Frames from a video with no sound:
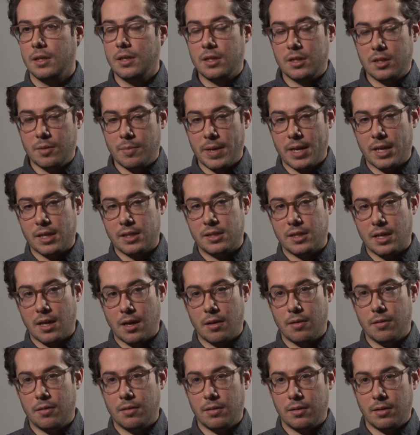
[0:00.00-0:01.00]
to make it
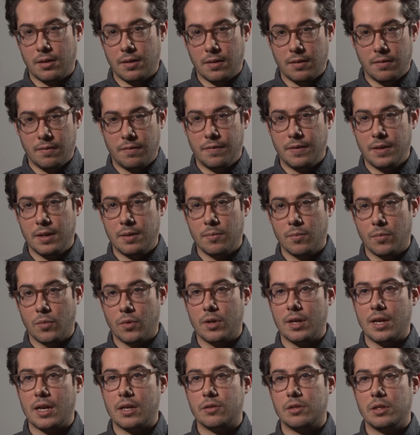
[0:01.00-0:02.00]
sound and fit more
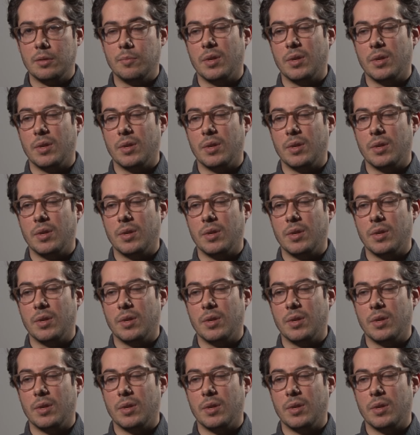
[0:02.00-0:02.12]
naturally.